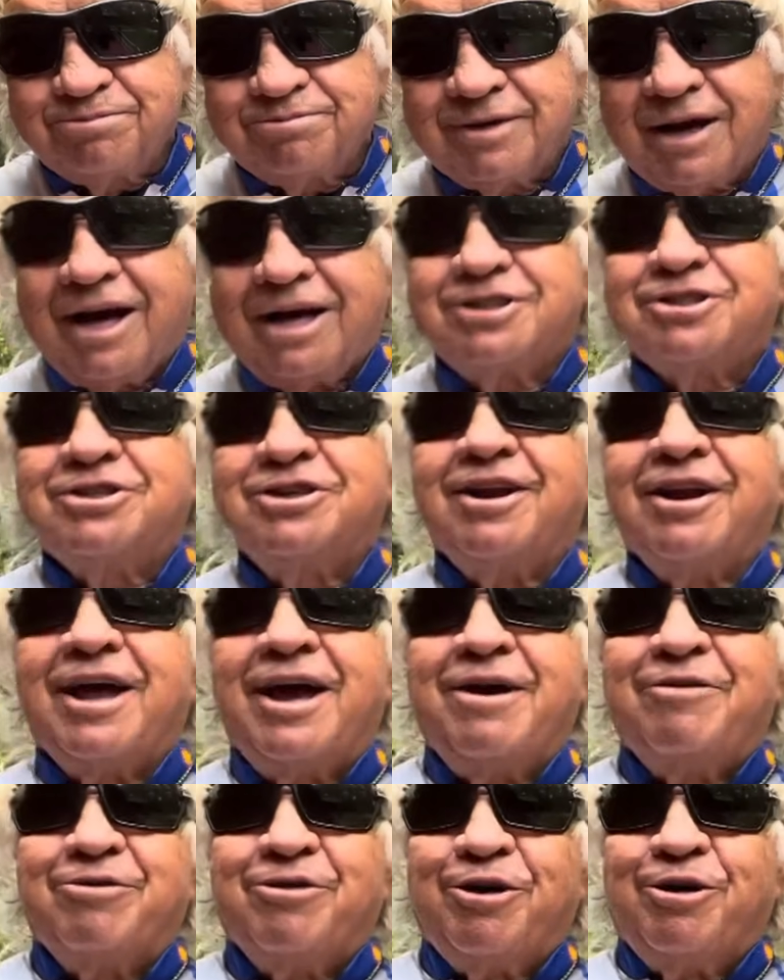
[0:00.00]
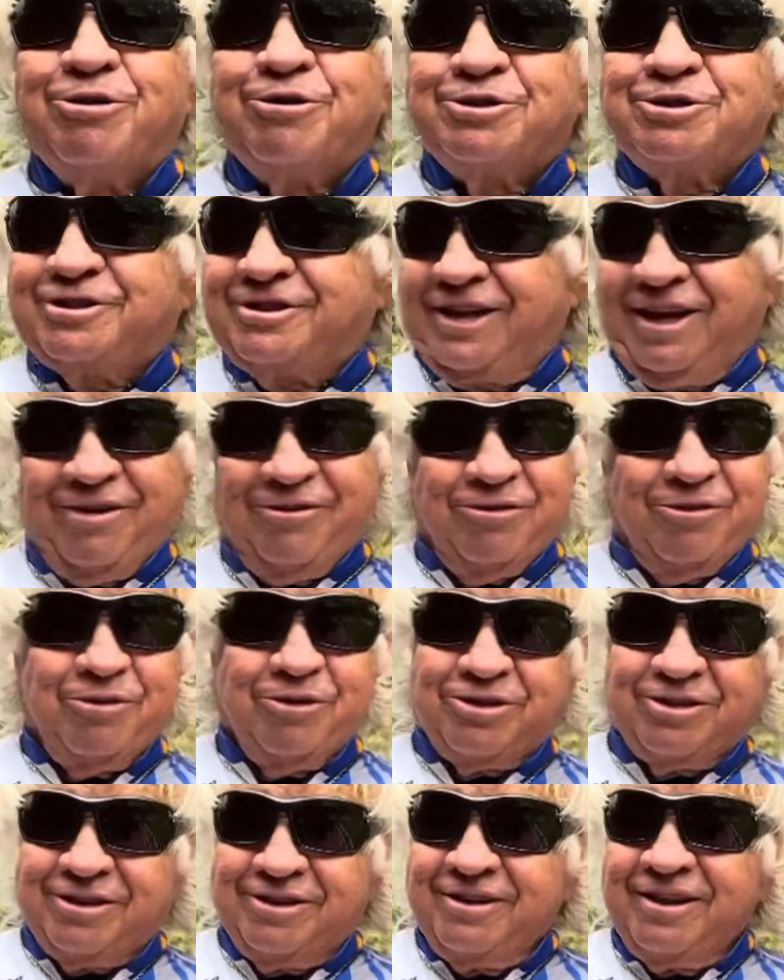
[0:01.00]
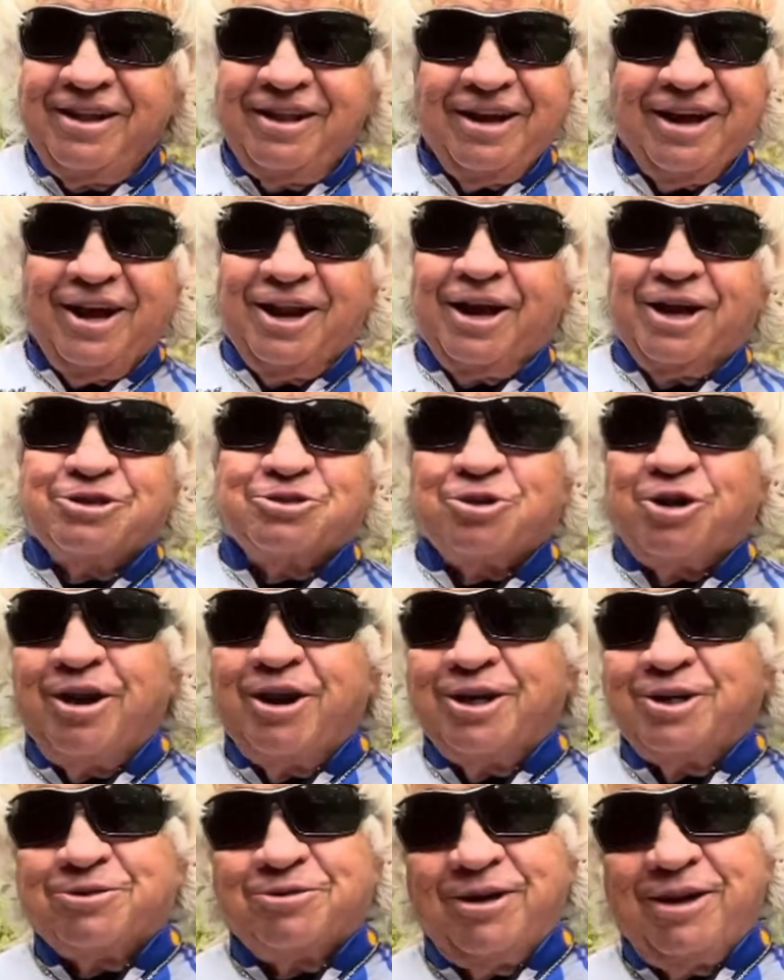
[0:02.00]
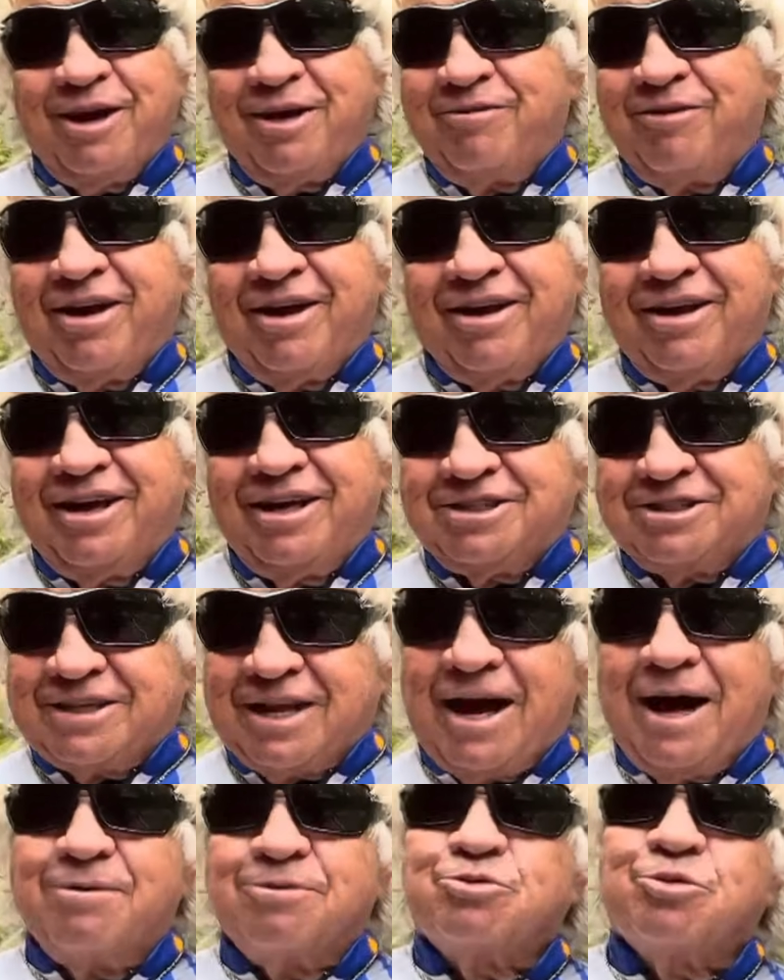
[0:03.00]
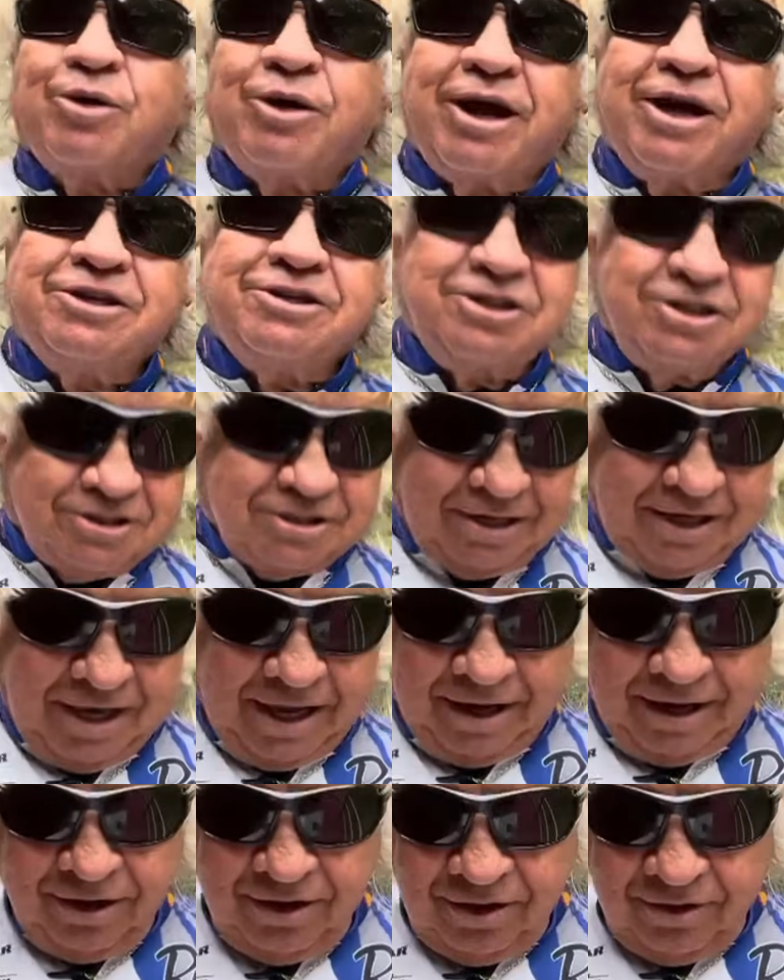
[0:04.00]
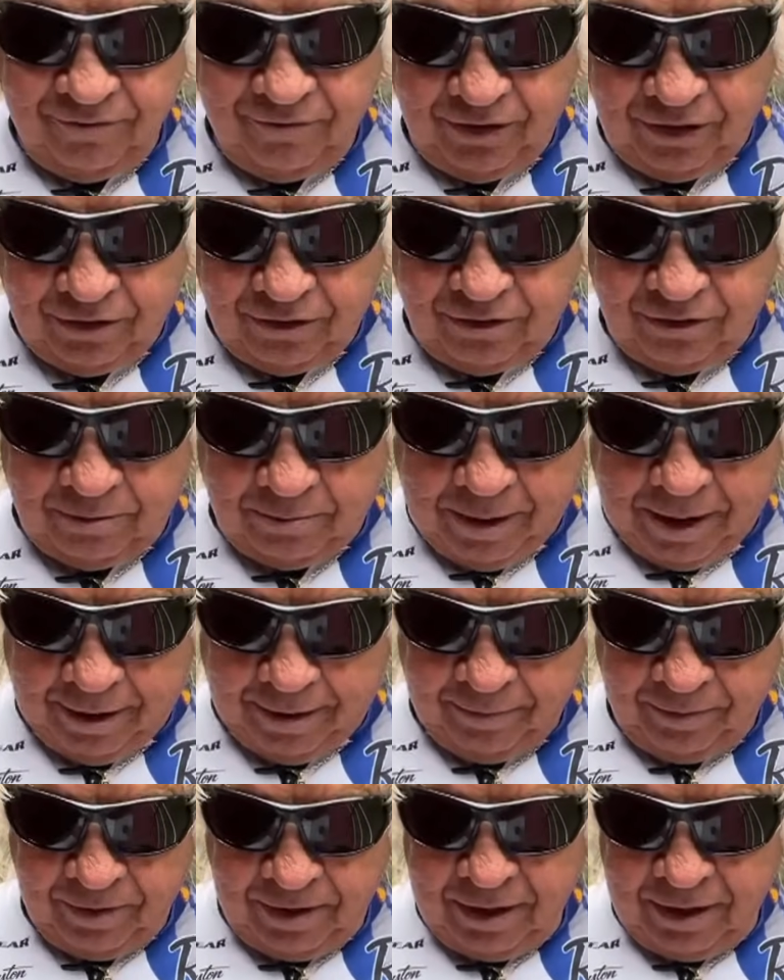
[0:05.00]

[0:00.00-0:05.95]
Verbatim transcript: I still have those, even with the electronics we have nowadays, times when I just can't figure them out.